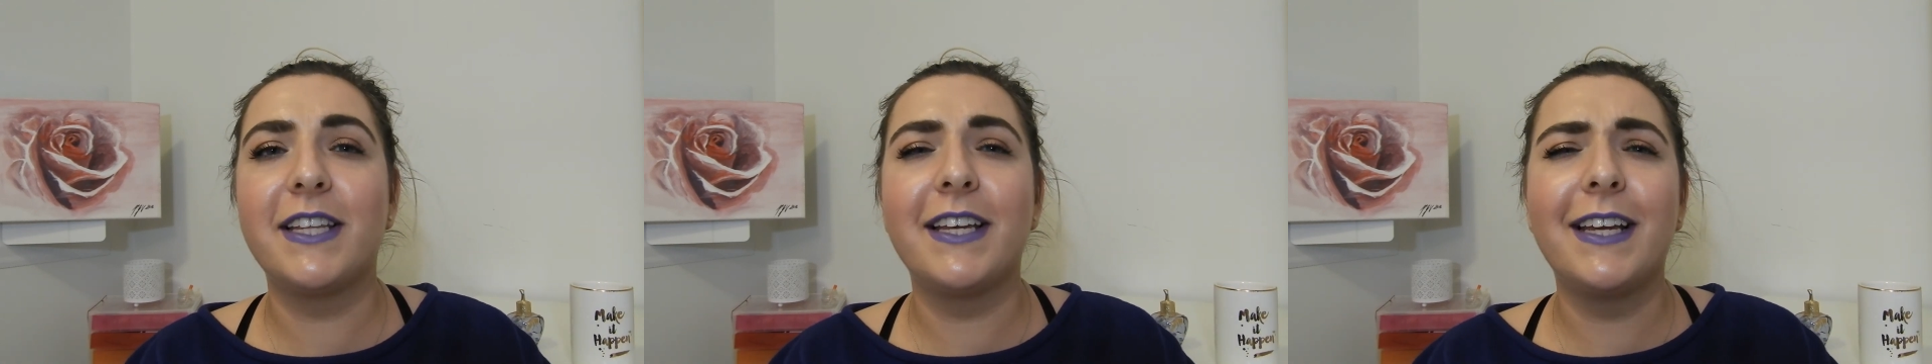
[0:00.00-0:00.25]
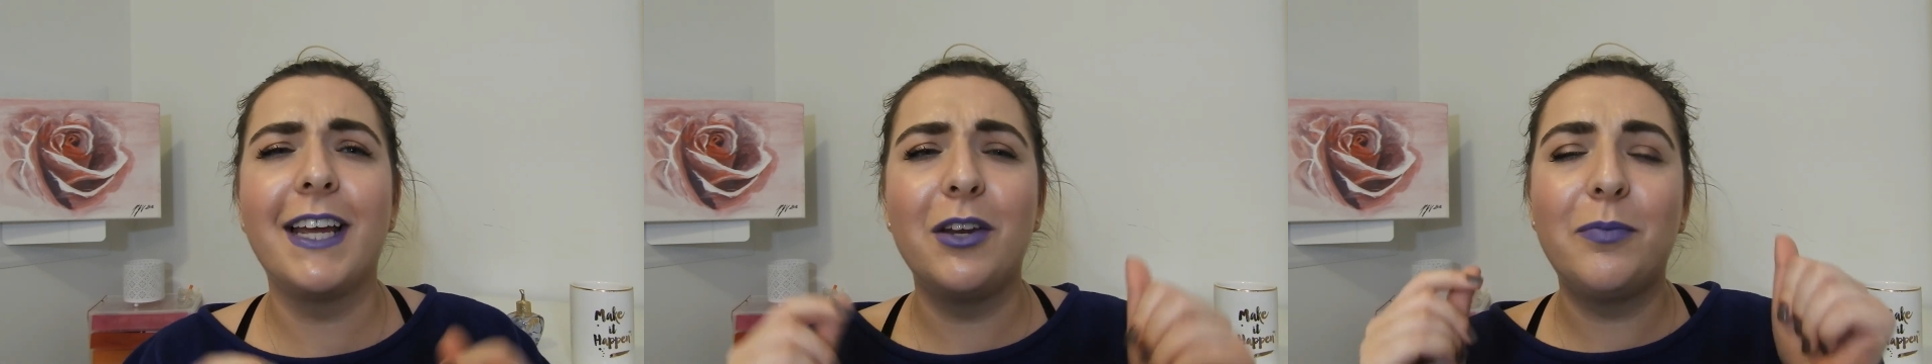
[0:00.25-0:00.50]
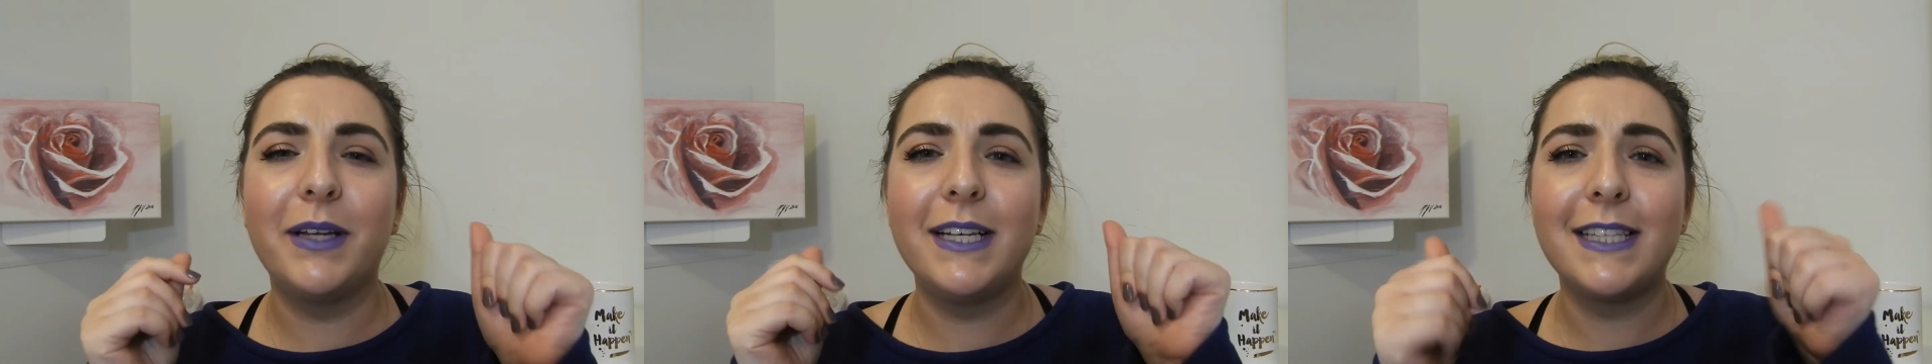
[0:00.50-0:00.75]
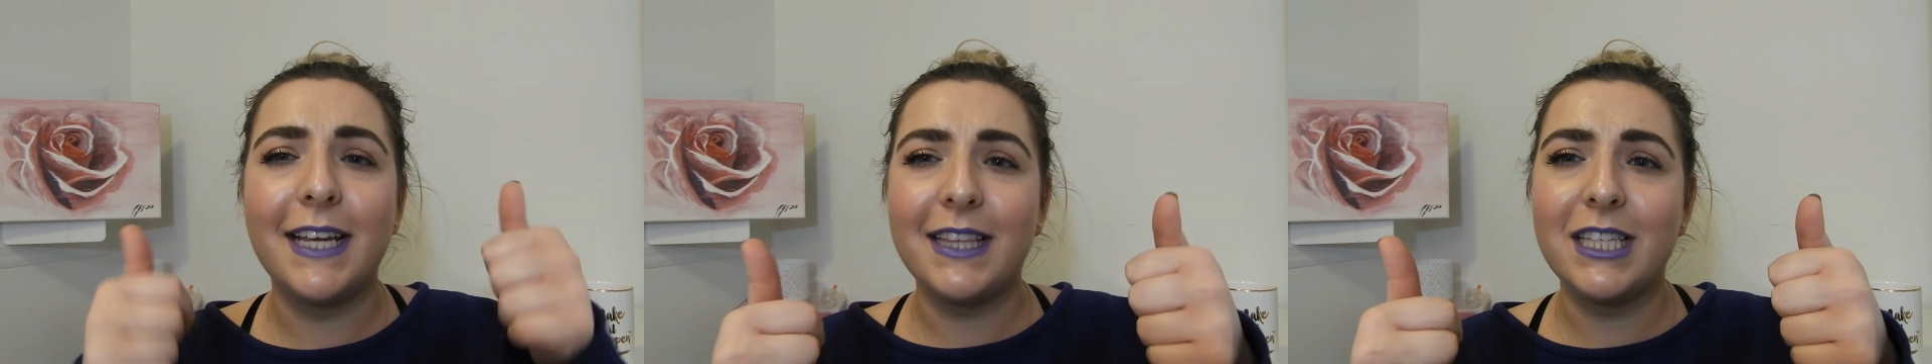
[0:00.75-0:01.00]
then can you
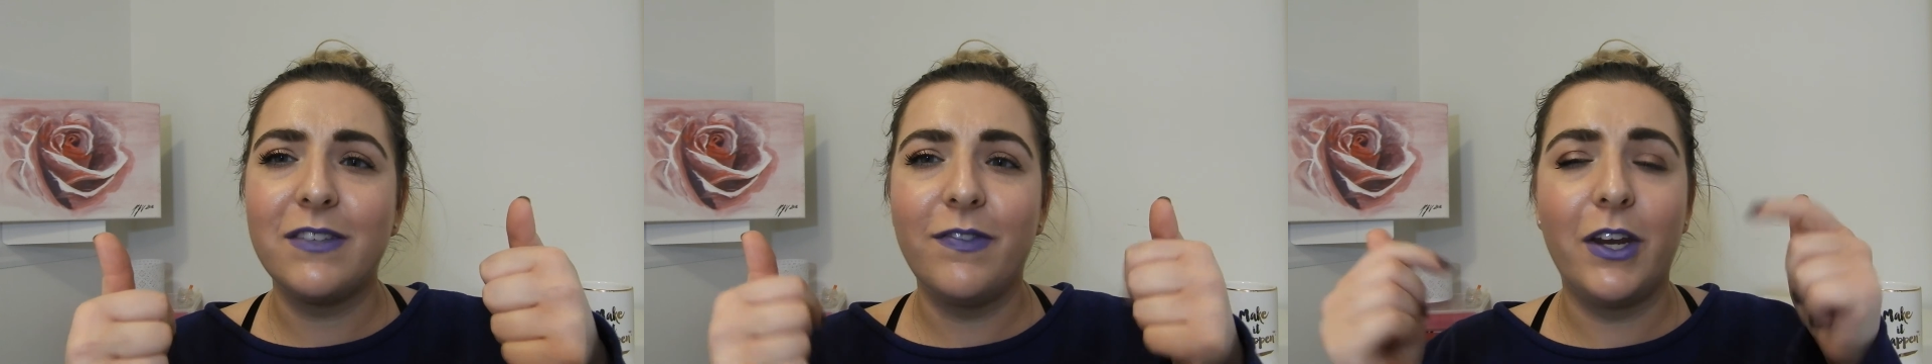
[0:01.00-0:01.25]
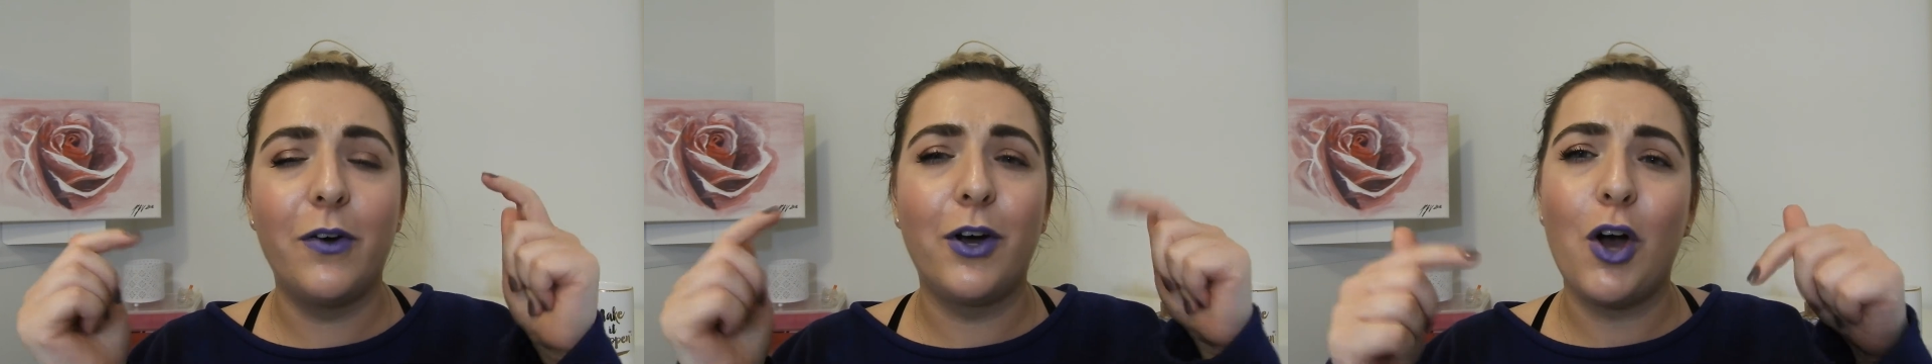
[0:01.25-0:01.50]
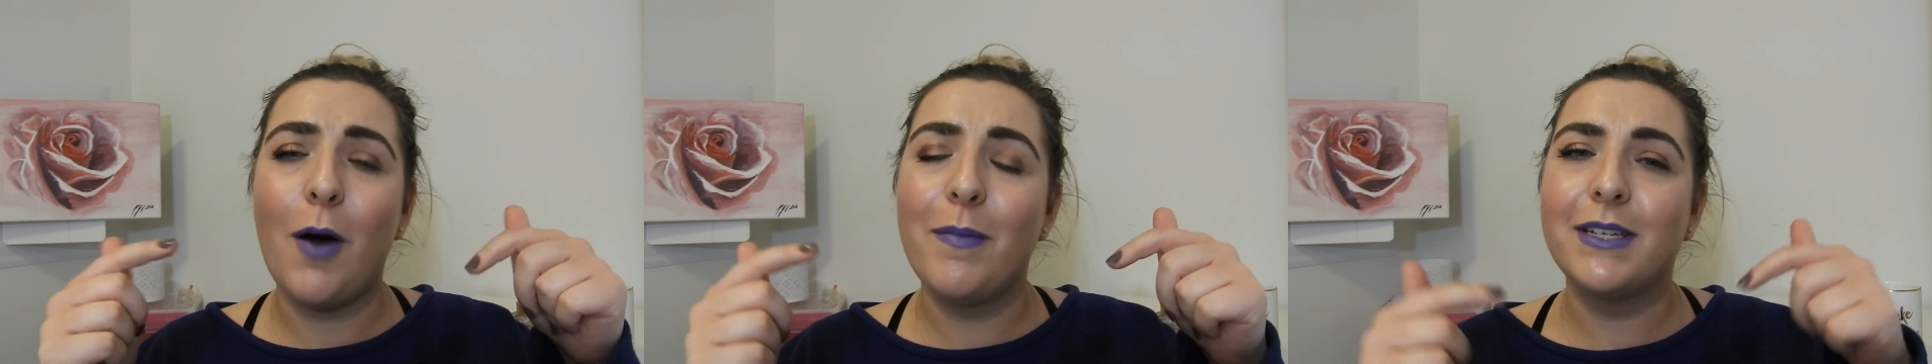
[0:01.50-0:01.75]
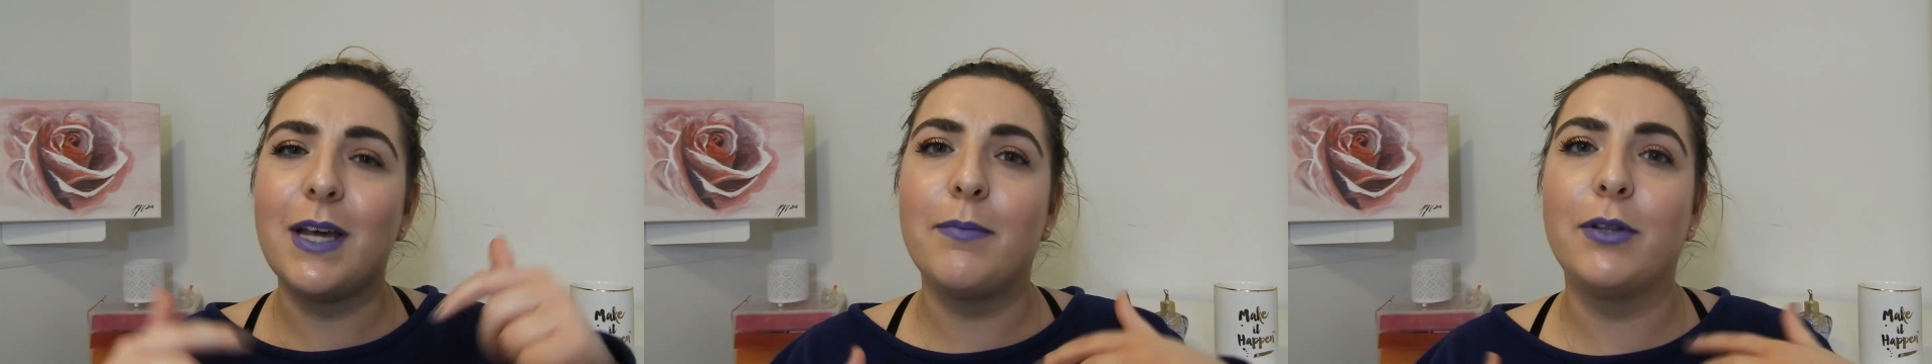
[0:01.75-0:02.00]
please like this video and
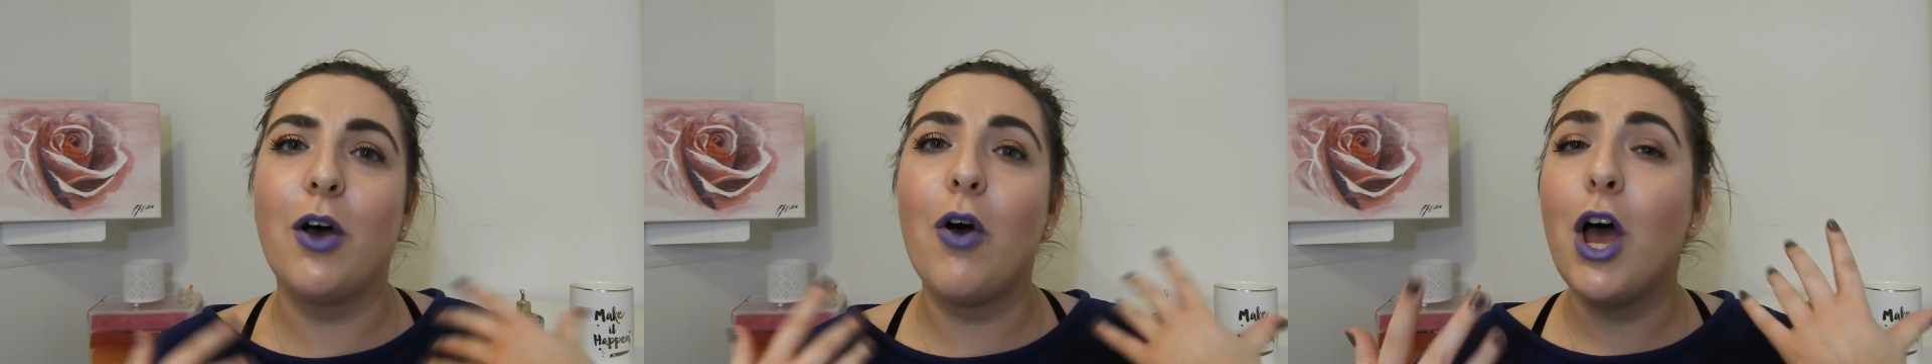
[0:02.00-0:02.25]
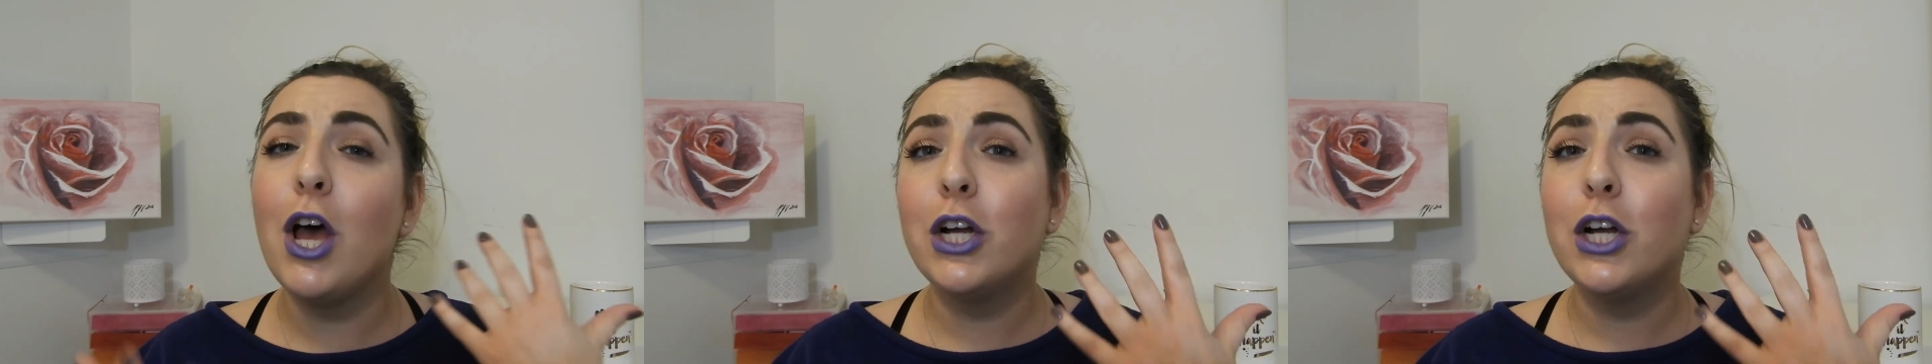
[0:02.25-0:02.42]
comment down below,